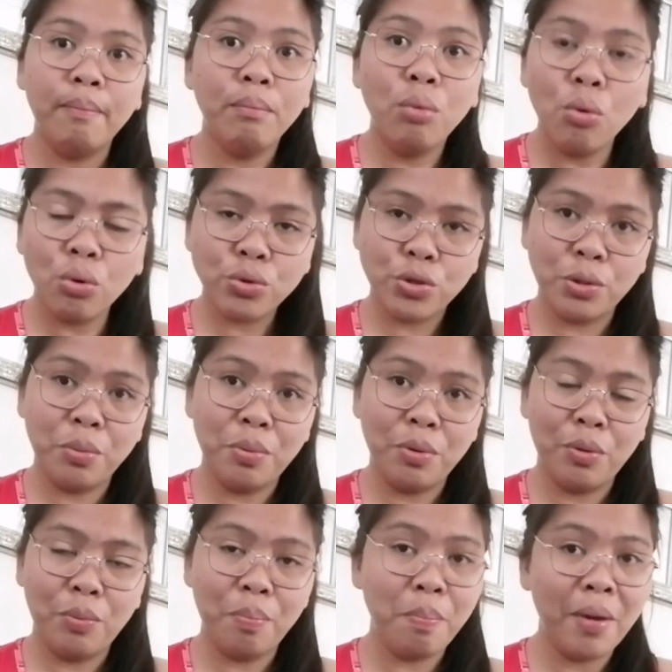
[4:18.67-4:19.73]
books
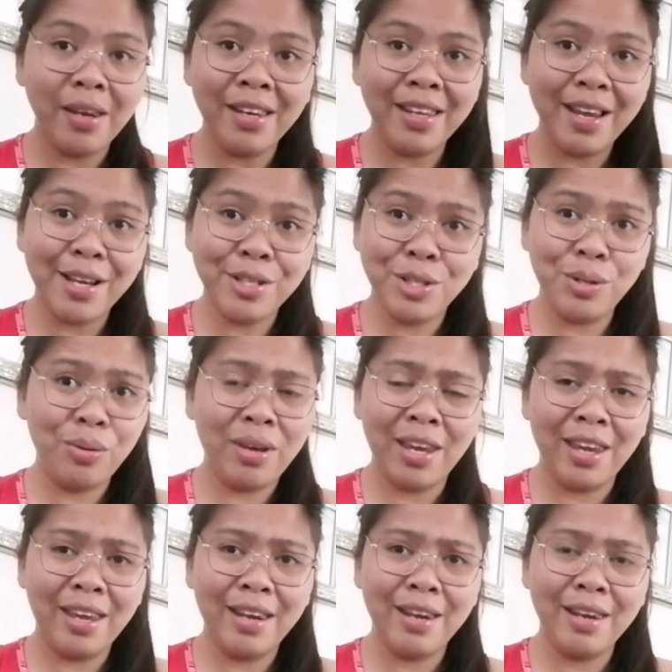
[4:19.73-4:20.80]
many as you
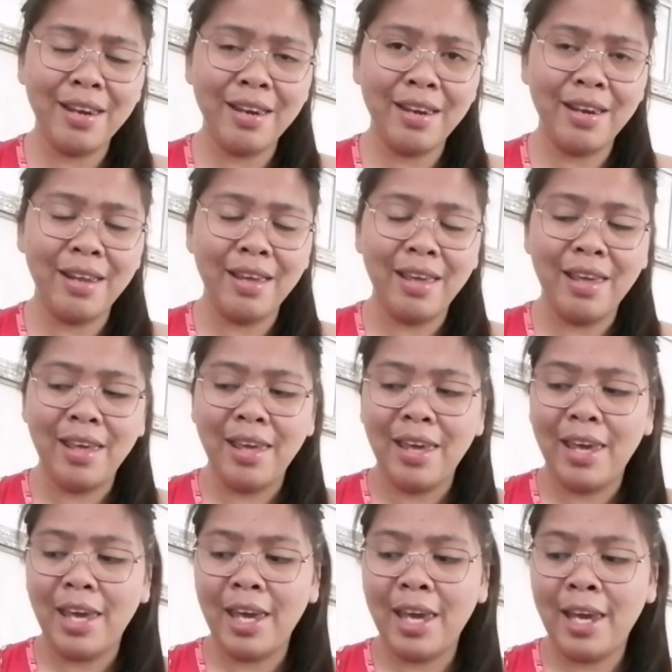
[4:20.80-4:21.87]
can,
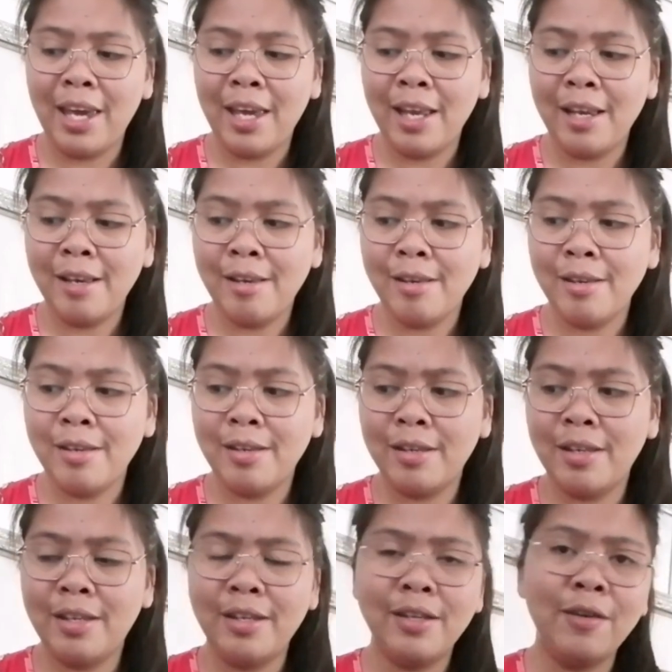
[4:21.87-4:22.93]
and
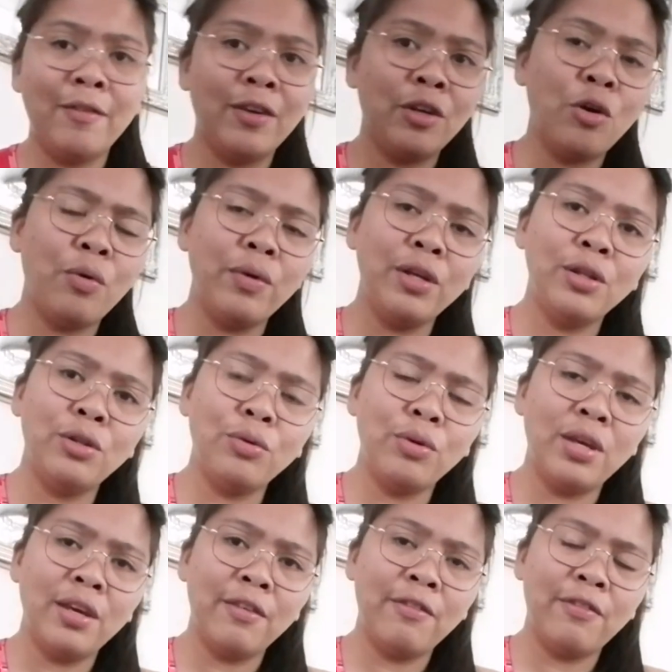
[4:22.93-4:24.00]
they were going to
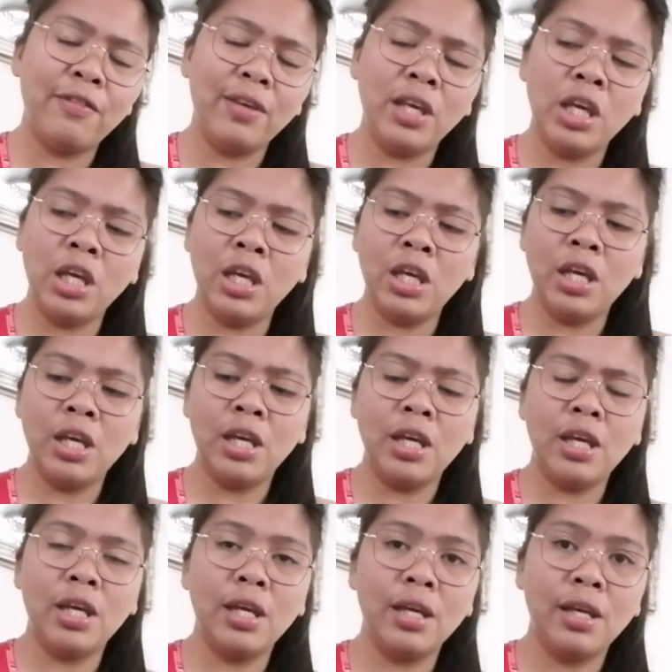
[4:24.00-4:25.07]
give
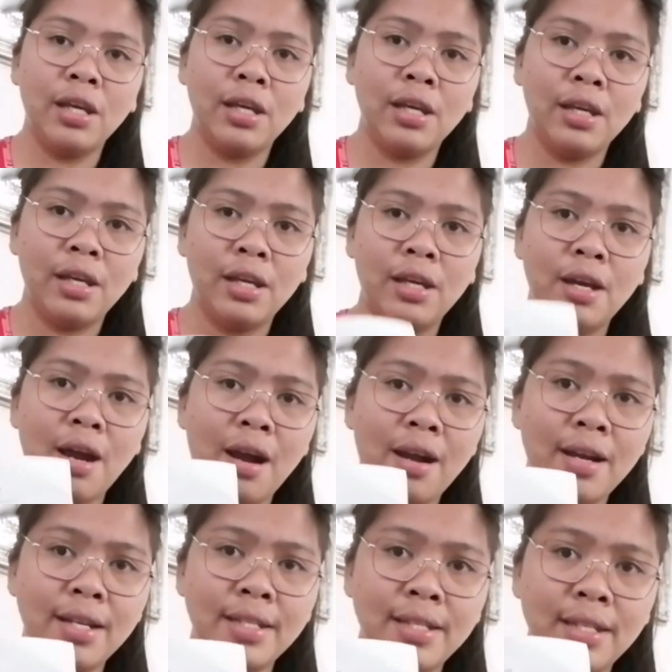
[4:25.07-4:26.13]
a
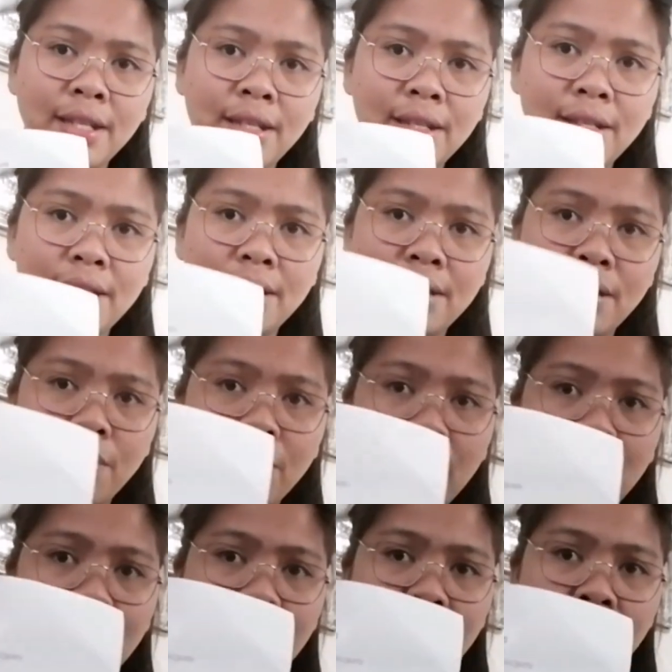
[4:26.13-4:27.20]
receipt,
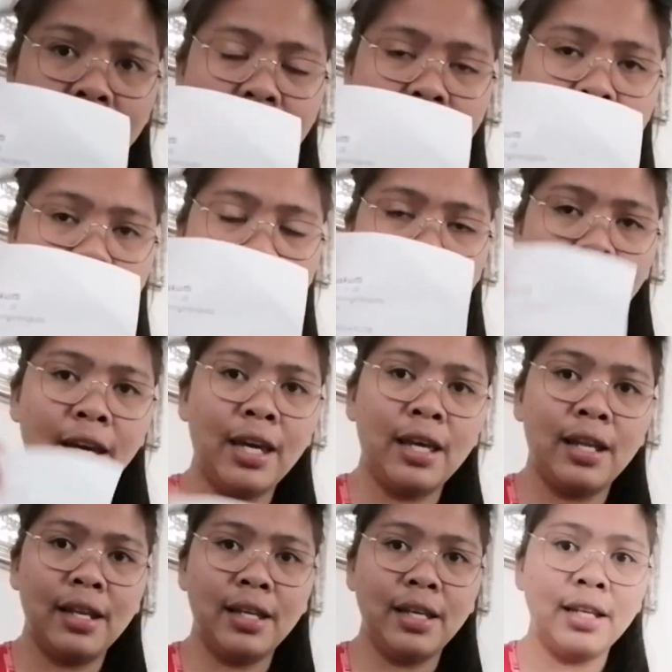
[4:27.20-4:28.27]
something like this,
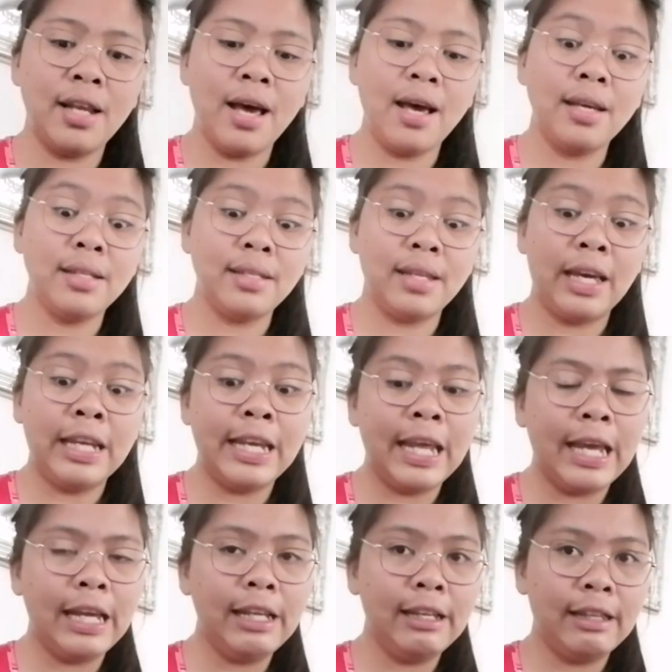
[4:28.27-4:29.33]
and it has a
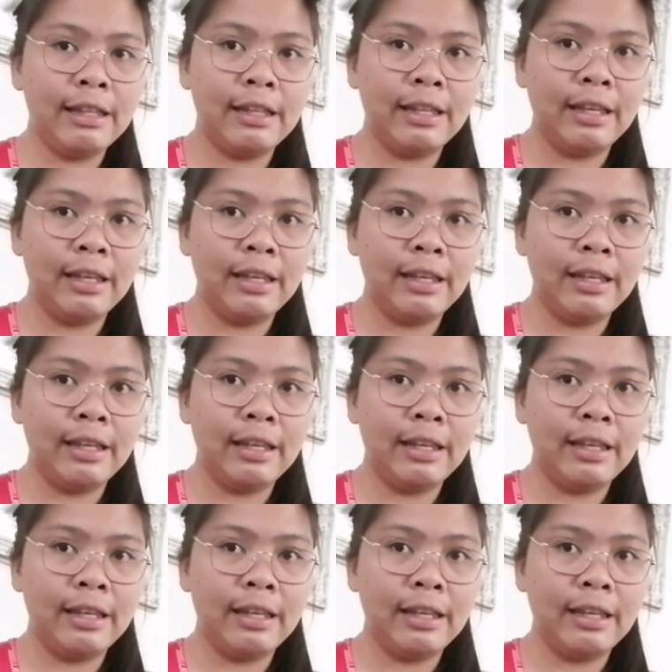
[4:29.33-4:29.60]
date